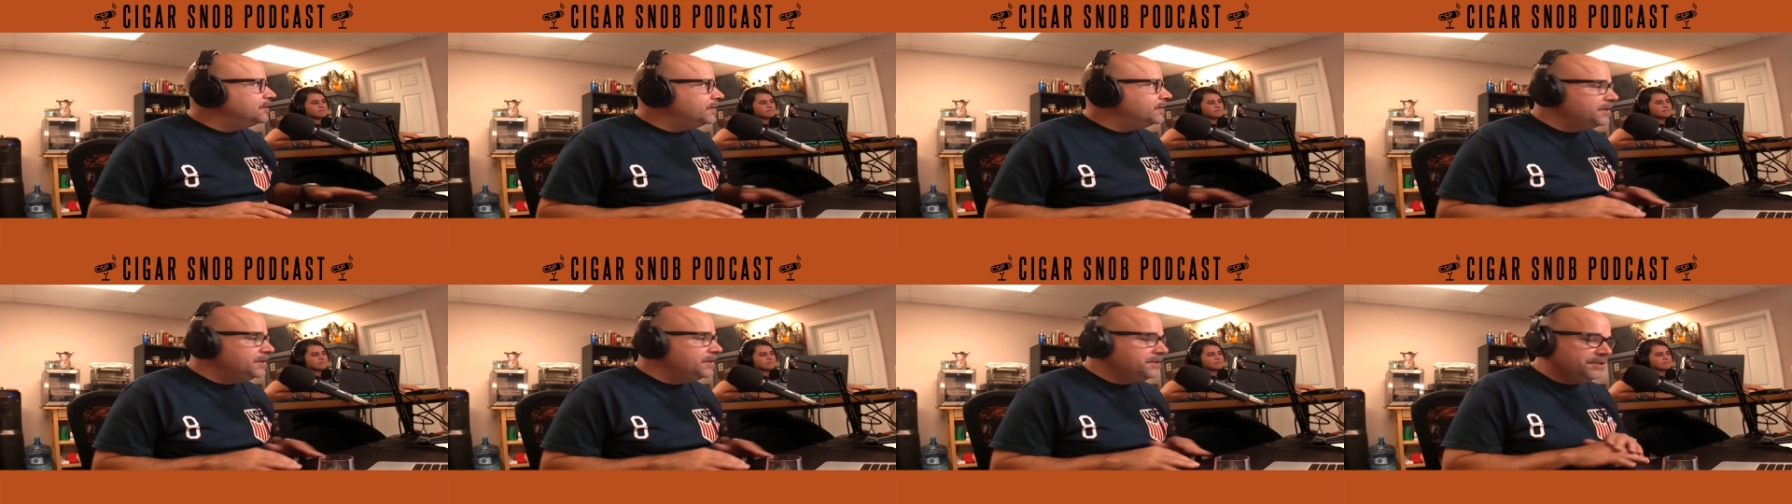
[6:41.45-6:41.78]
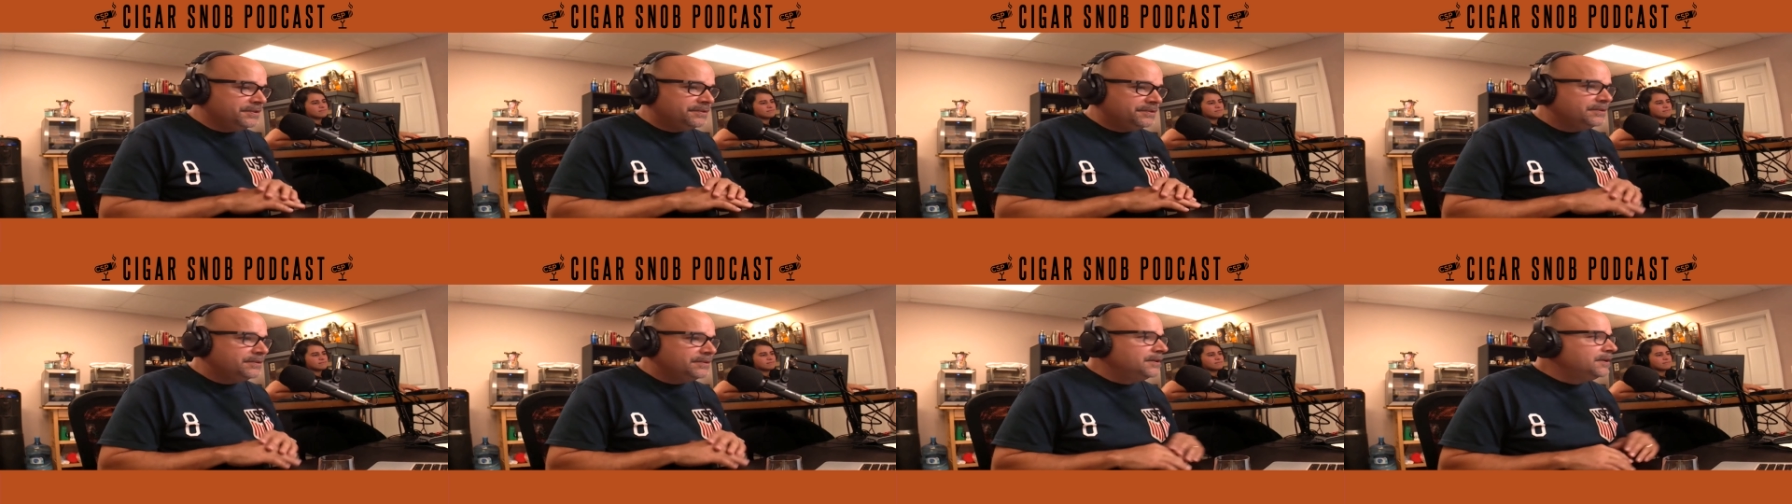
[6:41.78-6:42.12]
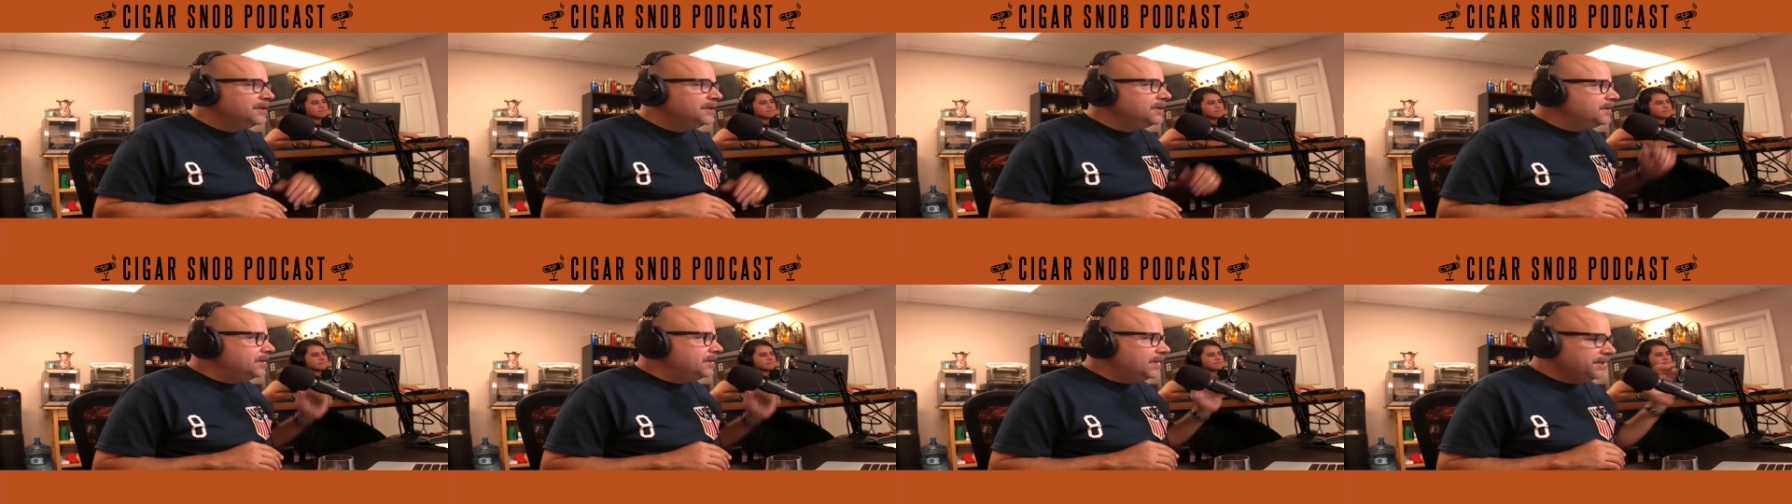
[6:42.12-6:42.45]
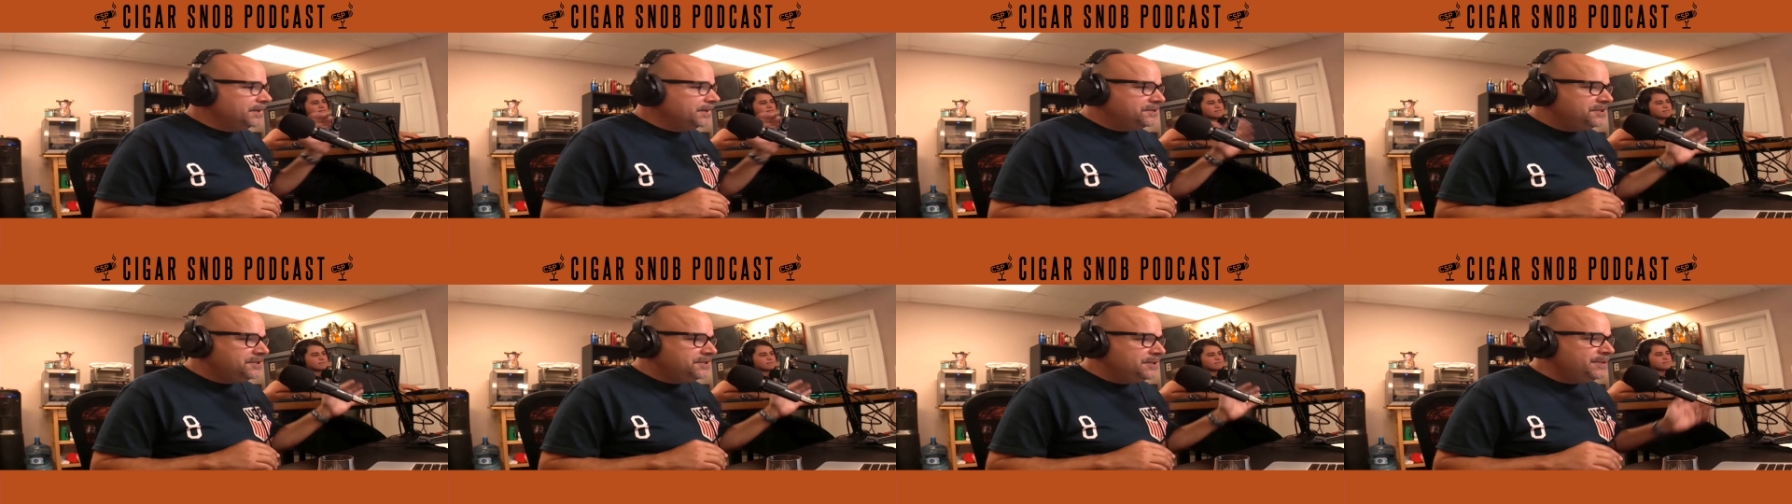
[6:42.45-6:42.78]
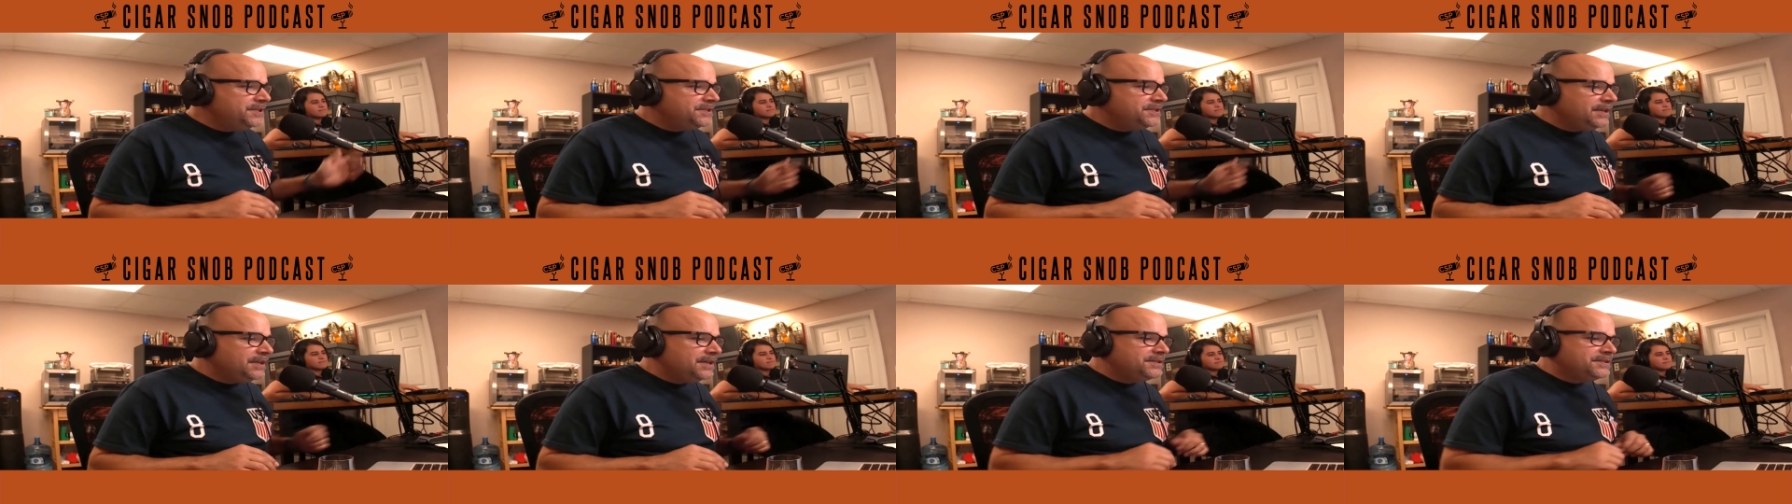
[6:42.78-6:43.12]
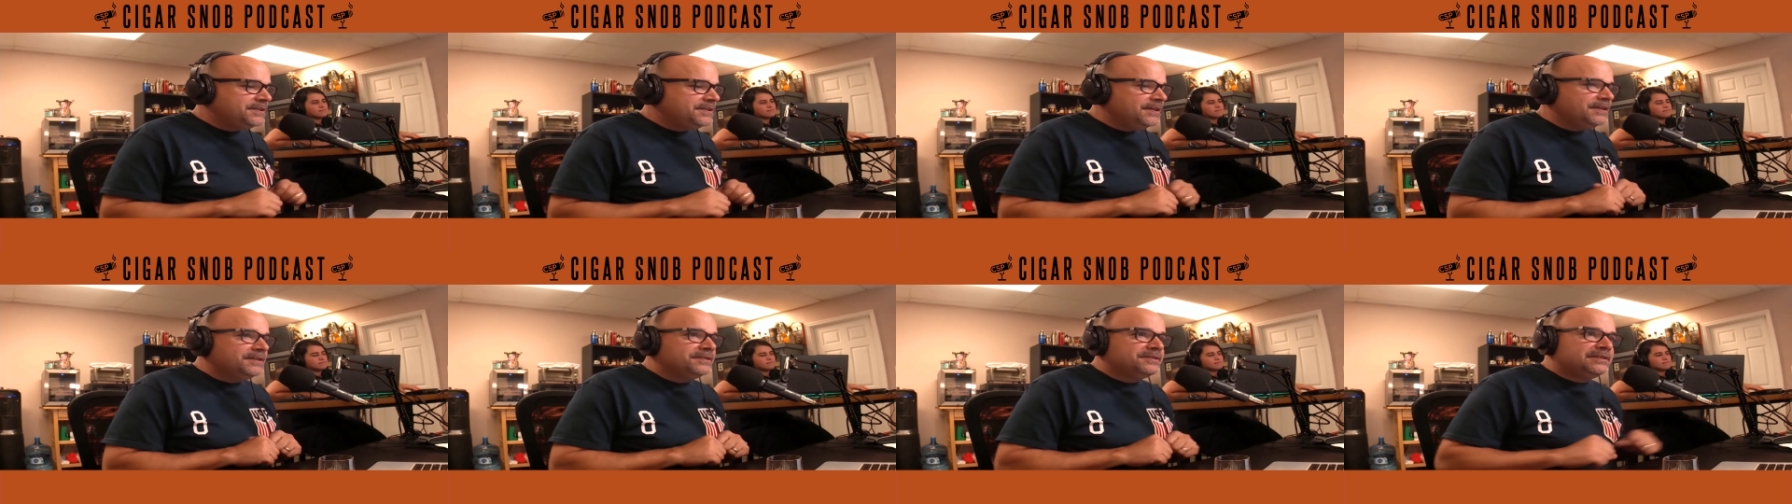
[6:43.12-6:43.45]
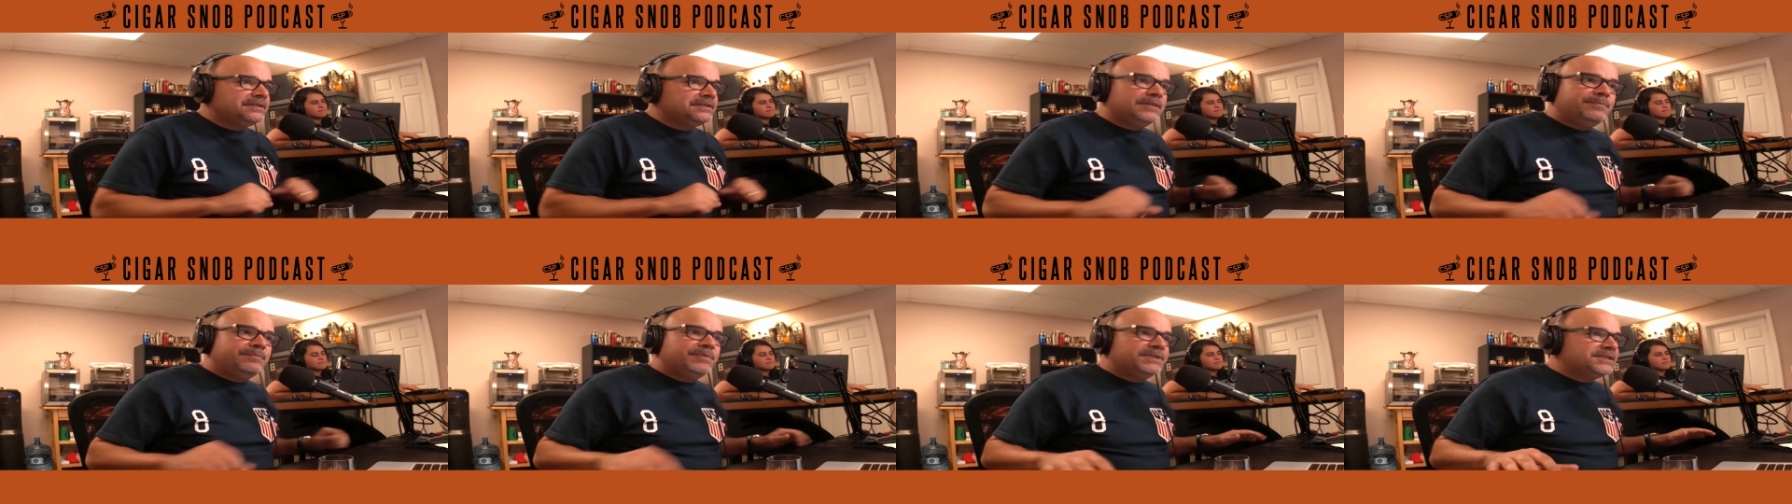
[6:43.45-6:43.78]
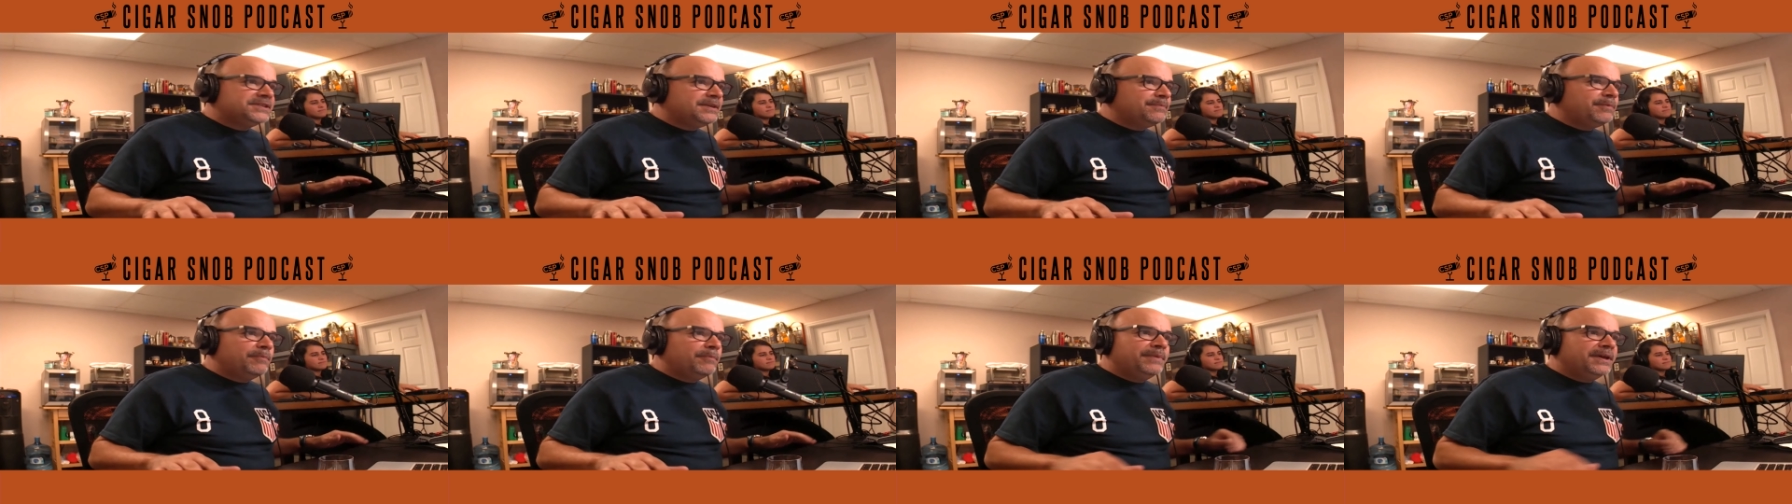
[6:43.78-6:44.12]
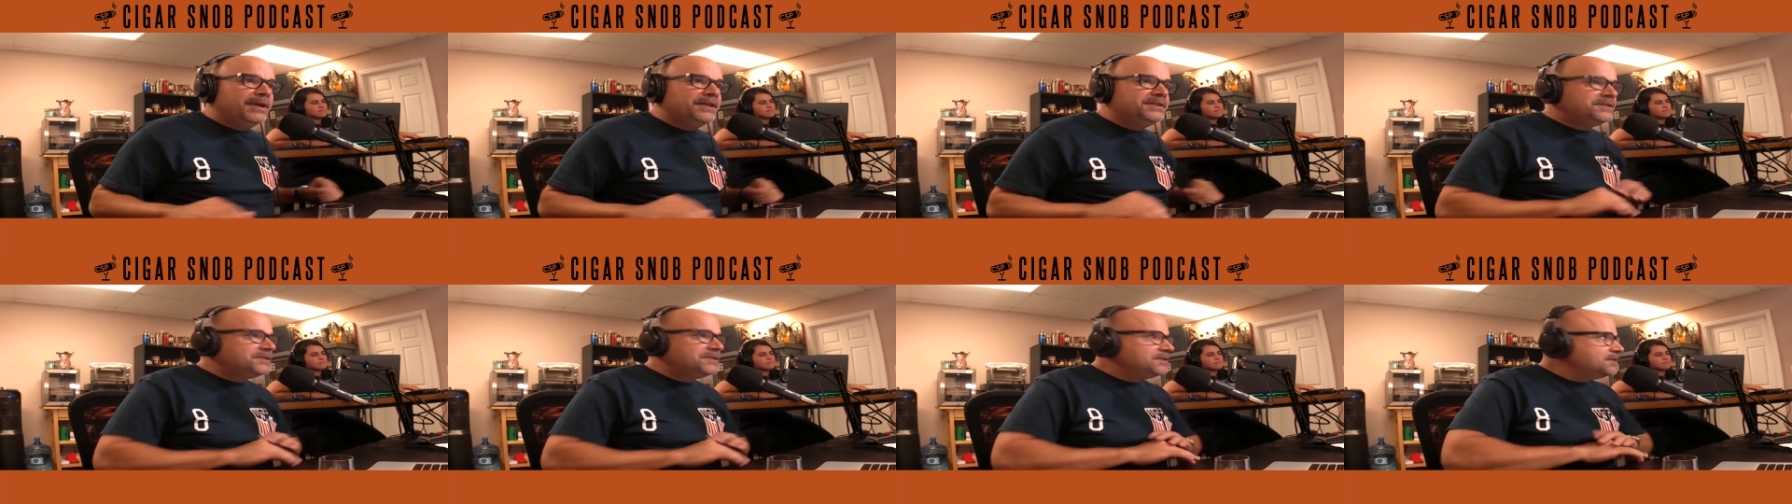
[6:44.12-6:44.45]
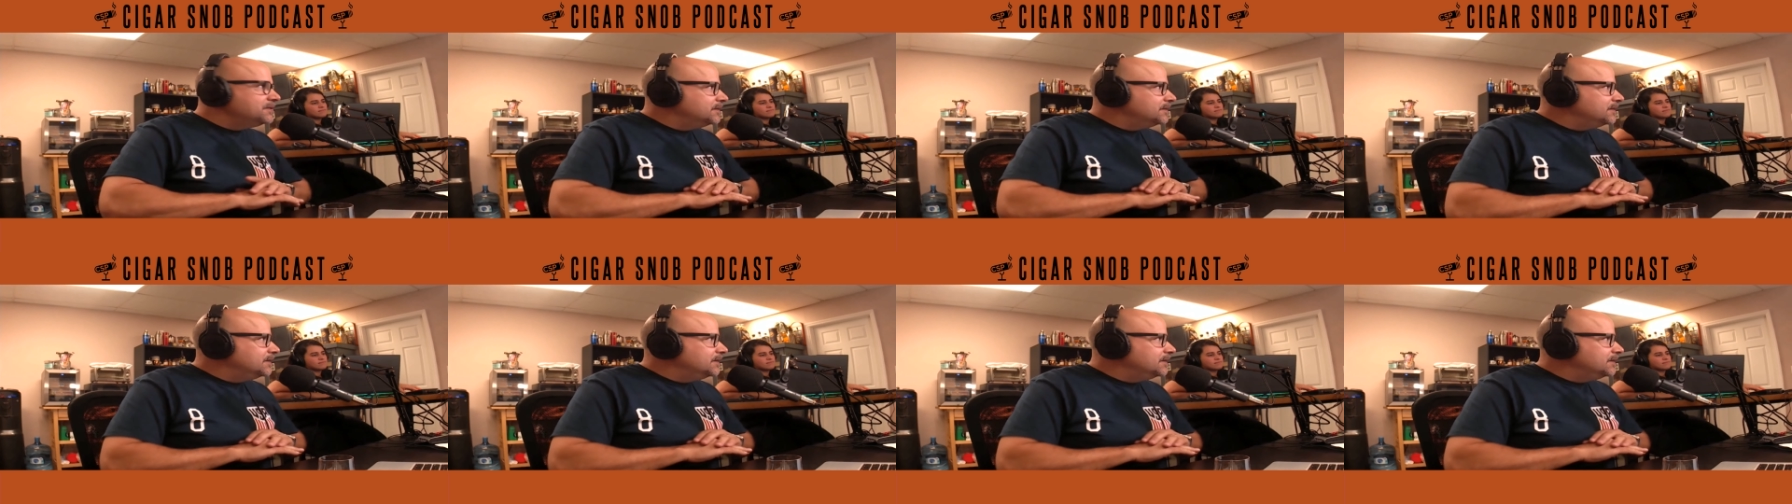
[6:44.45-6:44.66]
They just, as Jimmy says, they sleep in separate beds.